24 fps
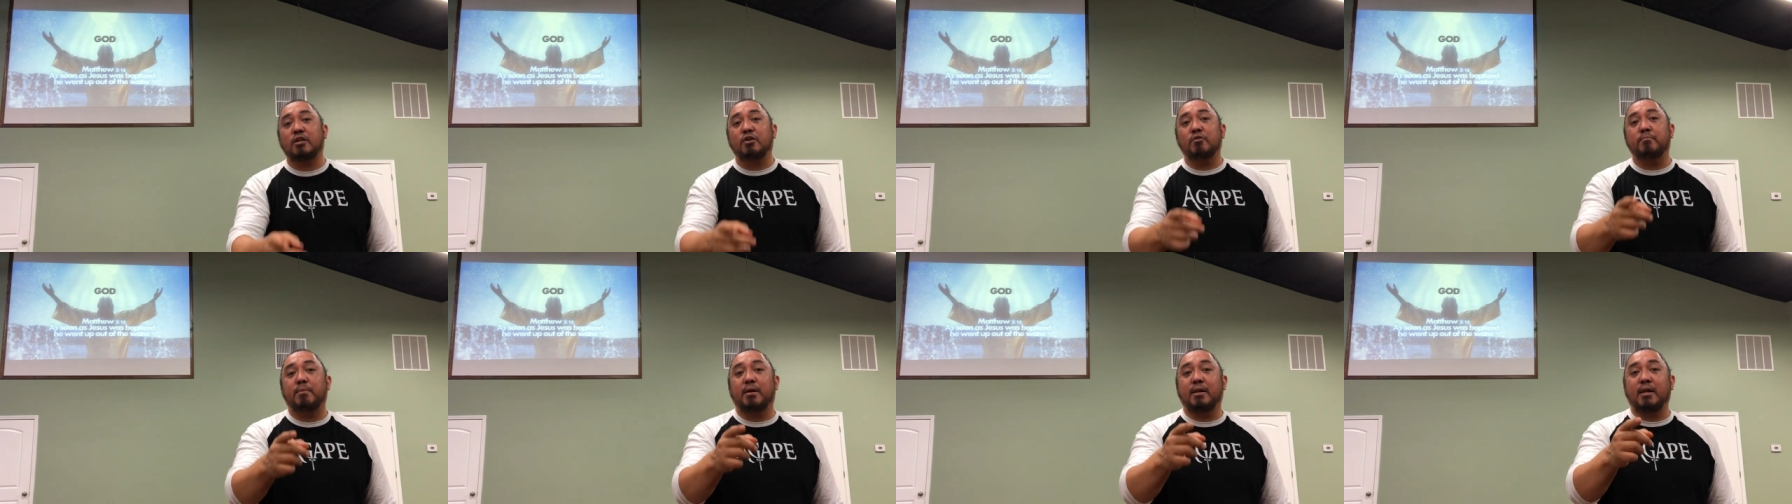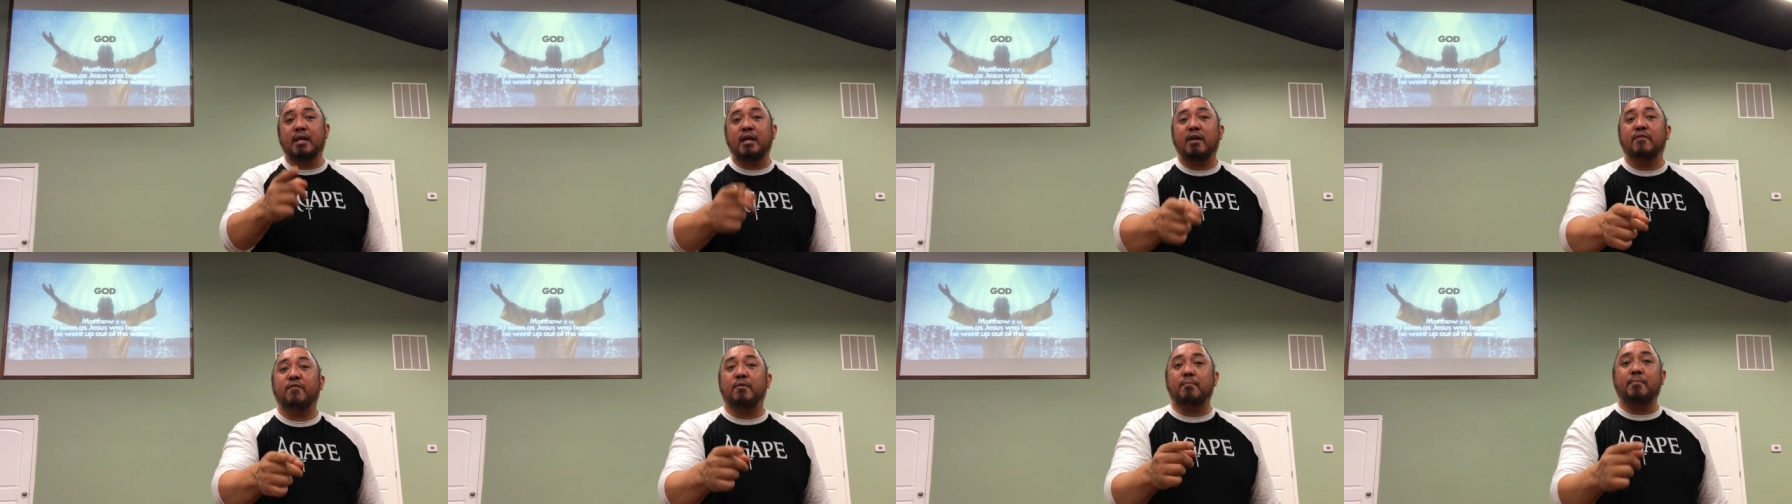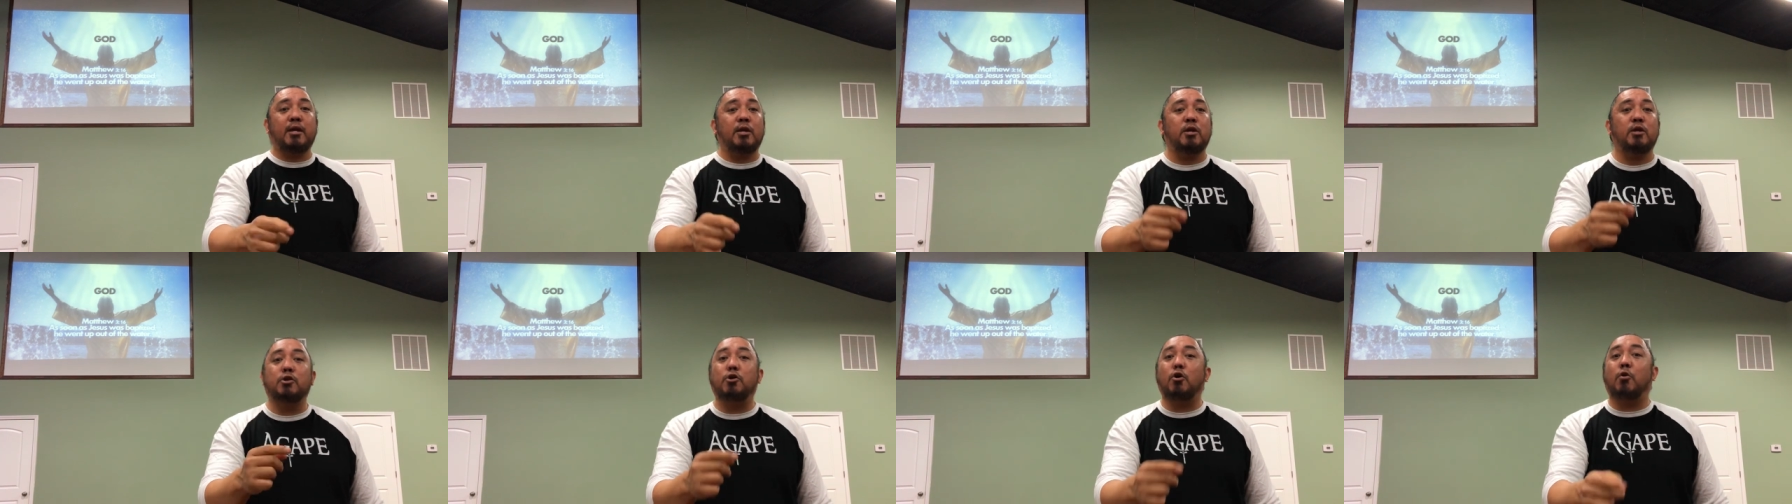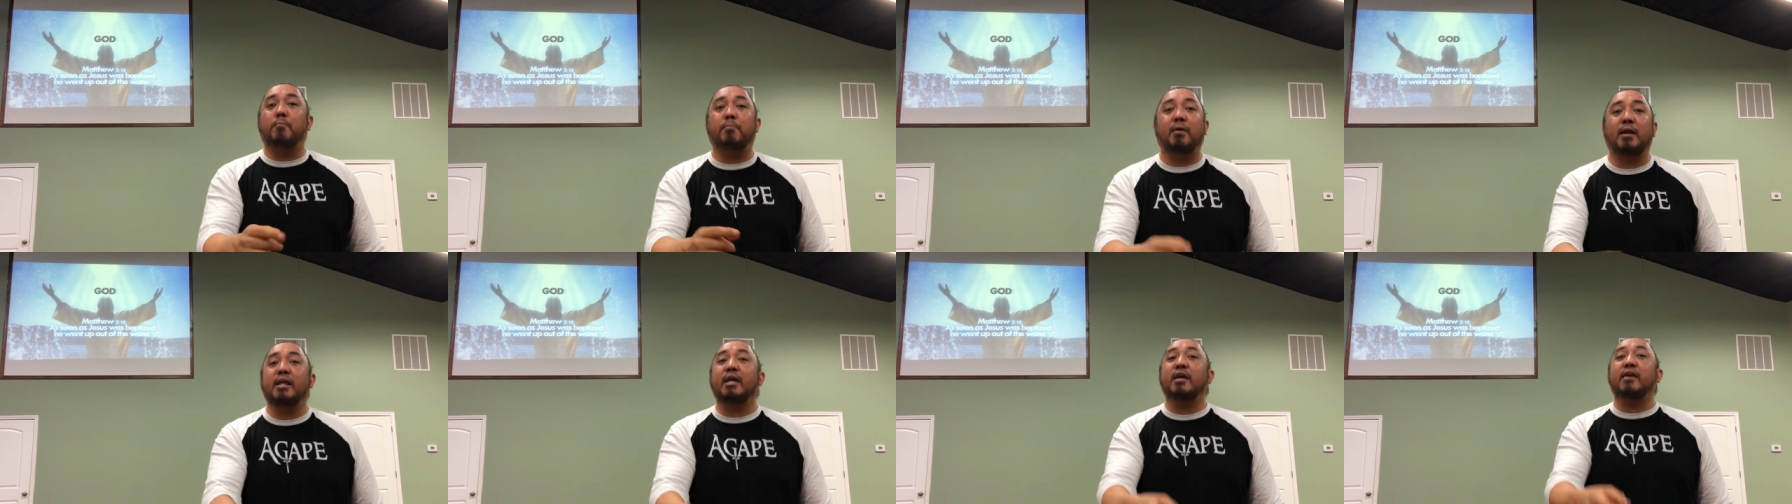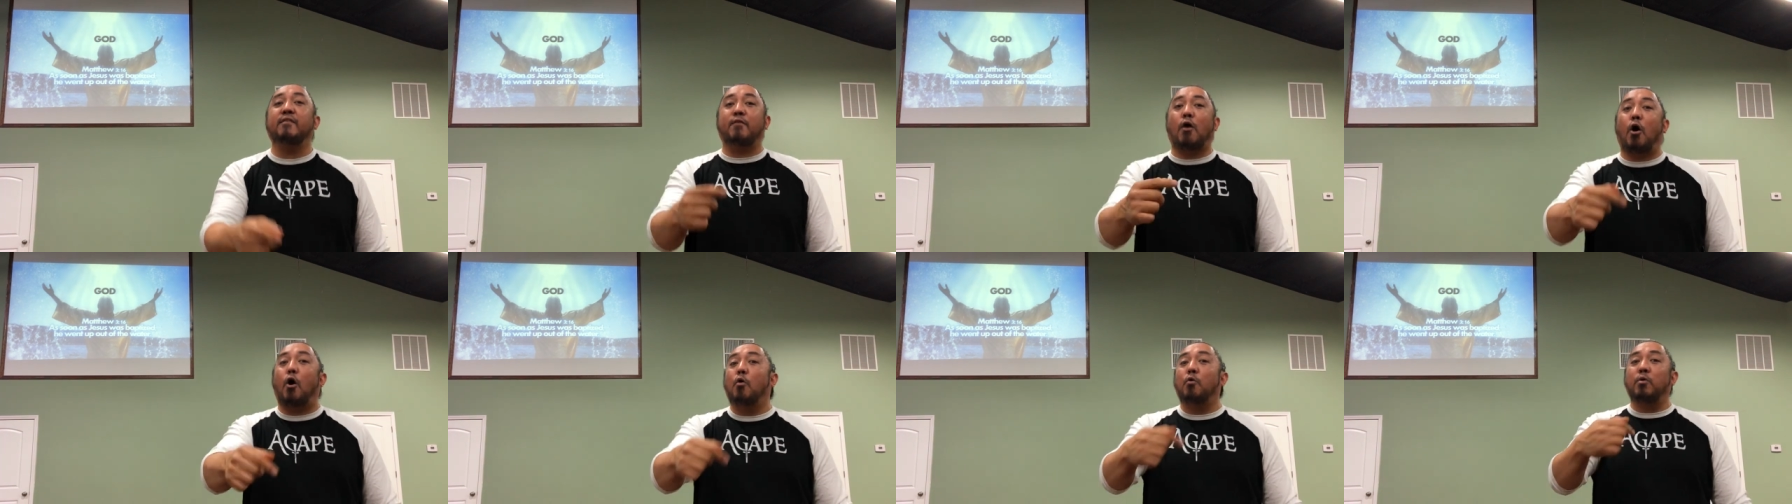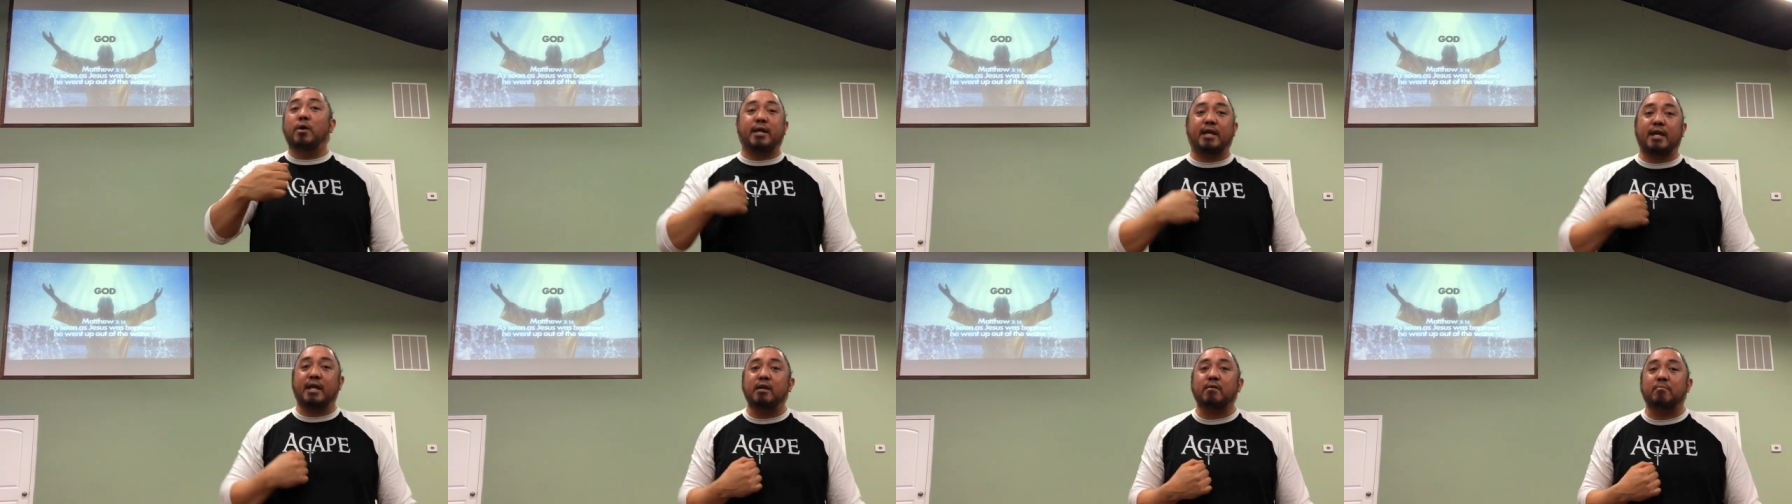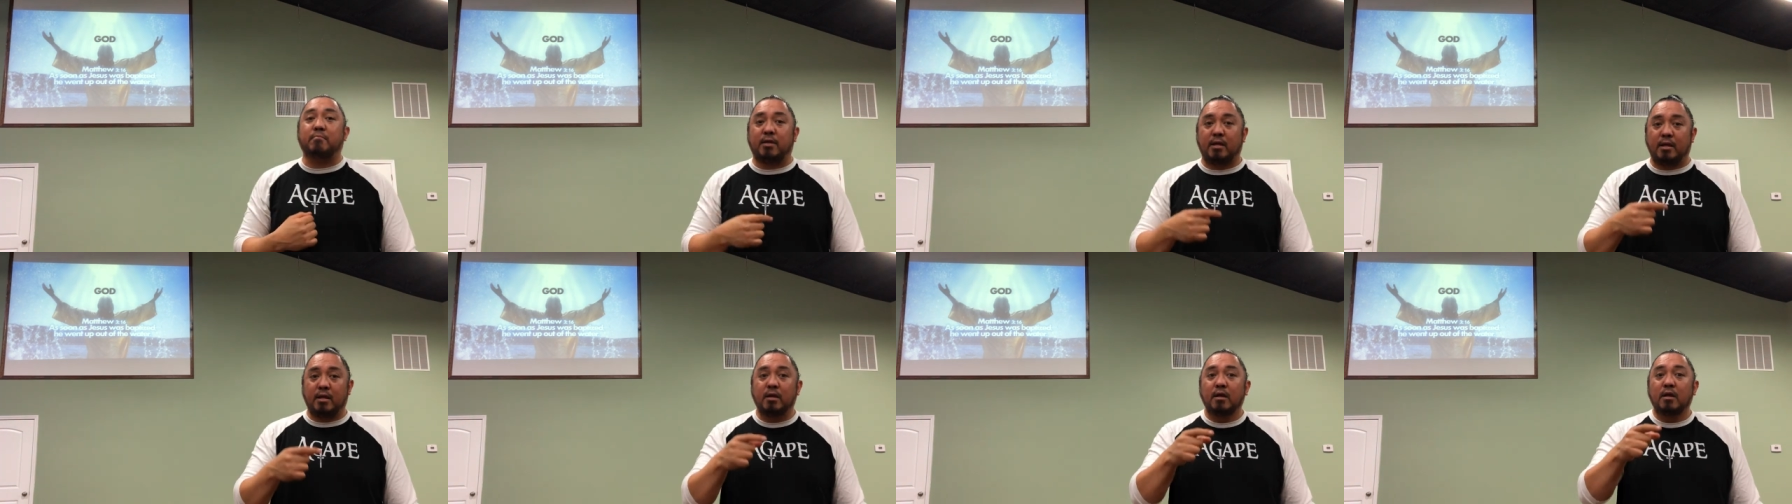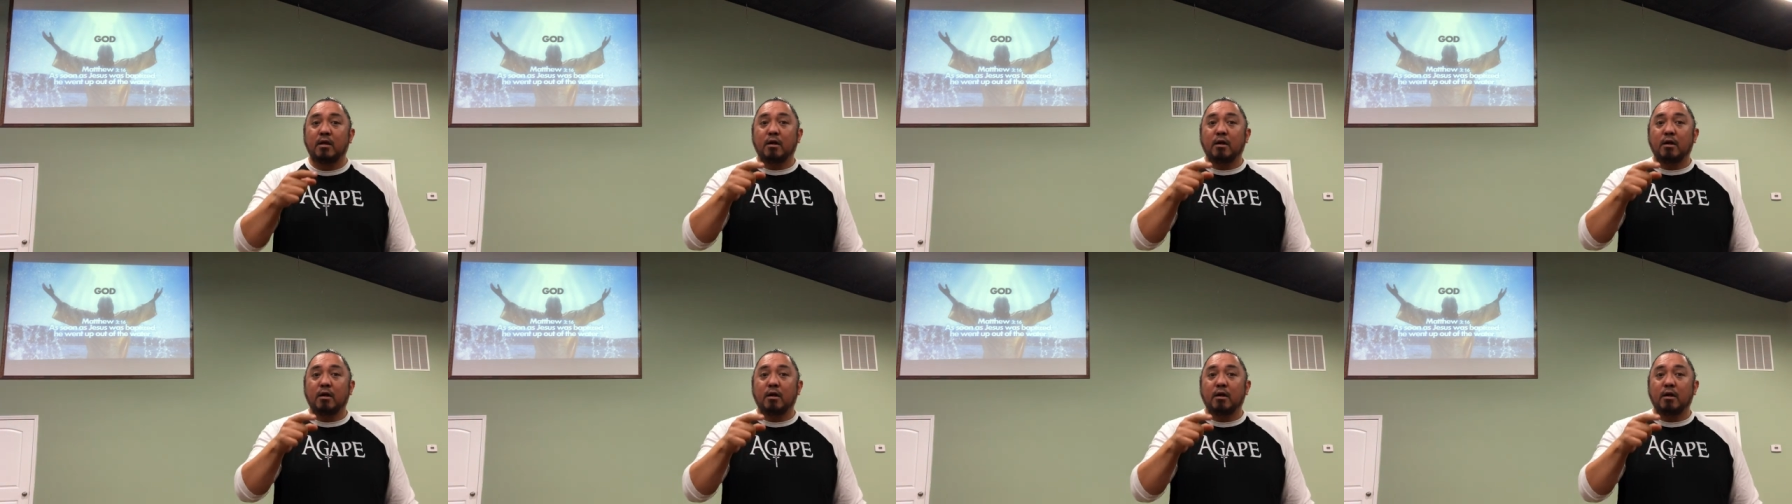You believe in me. You don't believe only in me.